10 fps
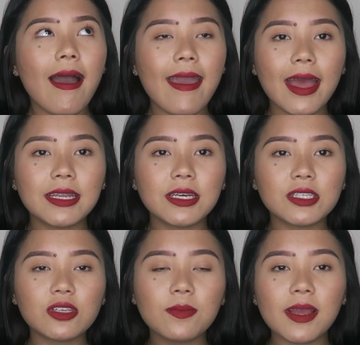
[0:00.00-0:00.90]

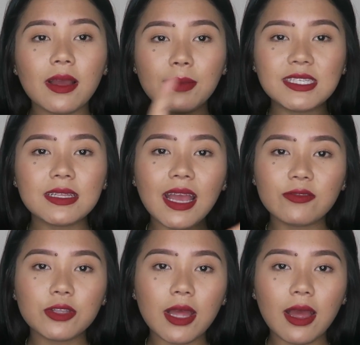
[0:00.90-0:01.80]
And so basically
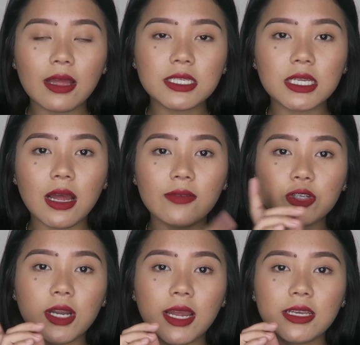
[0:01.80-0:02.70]
after that,
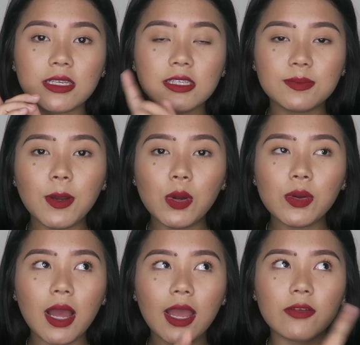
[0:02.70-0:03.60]
after I
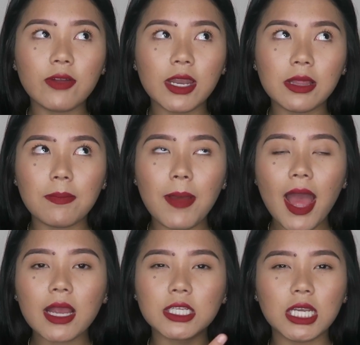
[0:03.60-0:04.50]
spoke, I ran in the
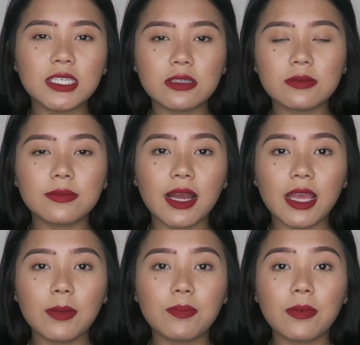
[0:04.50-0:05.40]
back, I changed
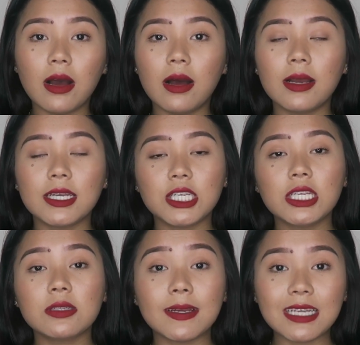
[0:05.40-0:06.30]
my
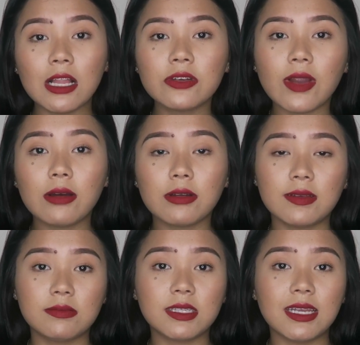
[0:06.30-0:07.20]
talent round,
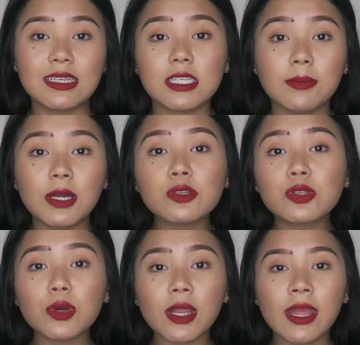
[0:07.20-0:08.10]
I was dancing
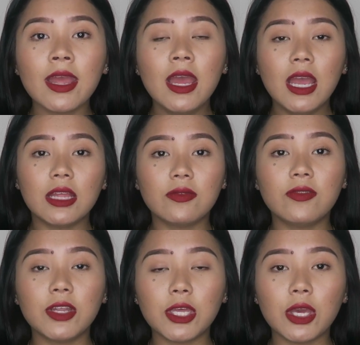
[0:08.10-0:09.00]
Barusore, and the
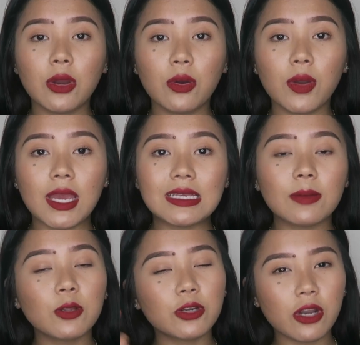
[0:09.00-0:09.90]
video is
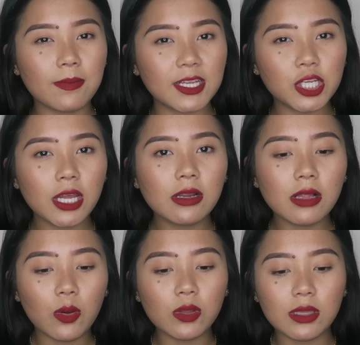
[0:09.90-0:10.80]
uploaded on my
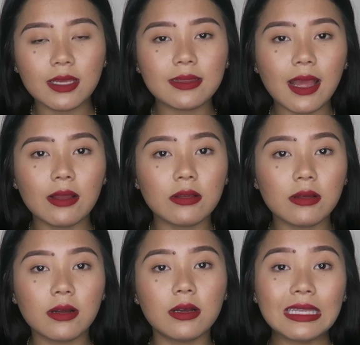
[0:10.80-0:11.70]
channel. I will link
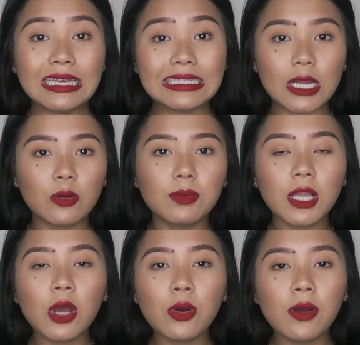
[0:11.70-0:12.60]
that link down
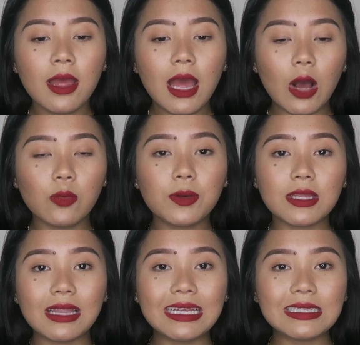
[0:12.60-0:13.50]
below. I will put
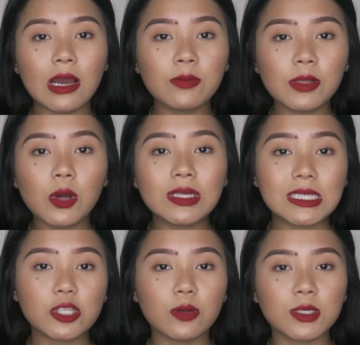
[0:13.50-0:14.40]
that link down below in
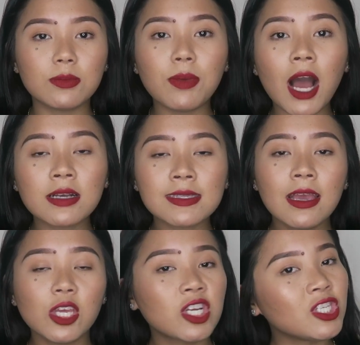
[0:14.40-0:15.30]
description box.
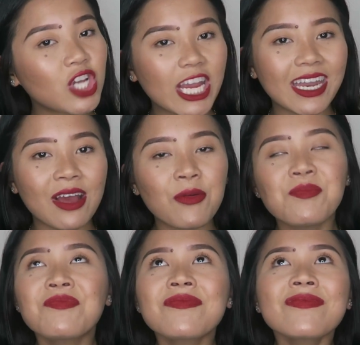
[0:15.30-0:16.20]
You can check it
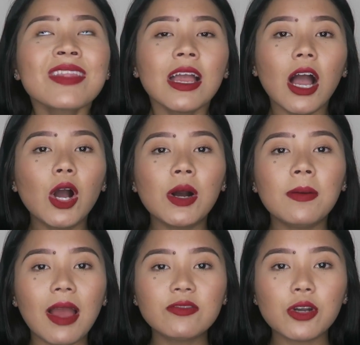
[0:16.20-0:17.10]
out.
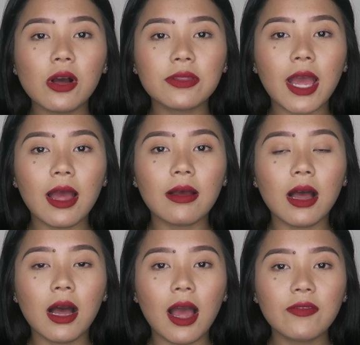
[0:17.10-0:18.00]
After all that,
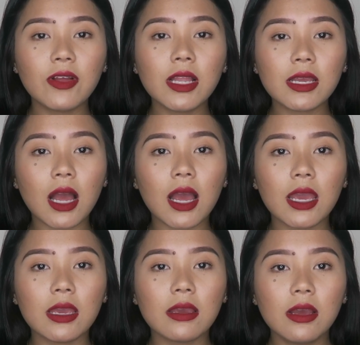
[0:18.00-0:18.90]
I felt like
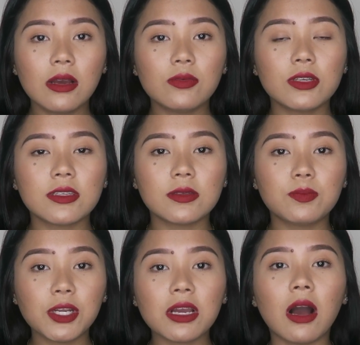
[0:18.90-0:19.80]
I was
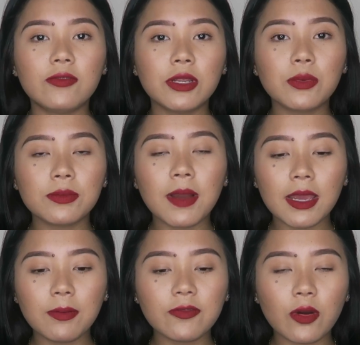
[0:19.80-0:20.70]
pretty confident with
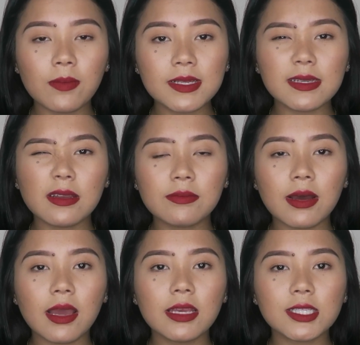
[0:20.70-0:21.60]
my performance and
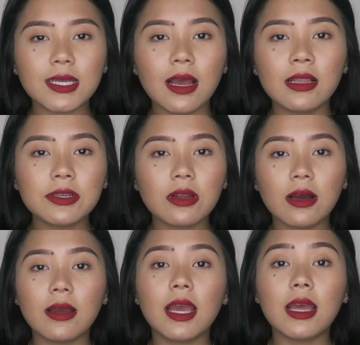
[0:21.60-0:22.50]
my talent
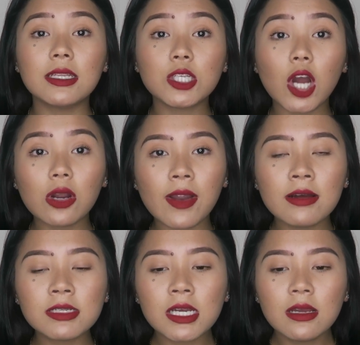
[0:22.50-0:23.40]
and talk
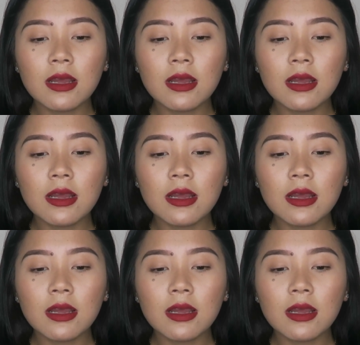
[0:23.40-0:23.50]
round.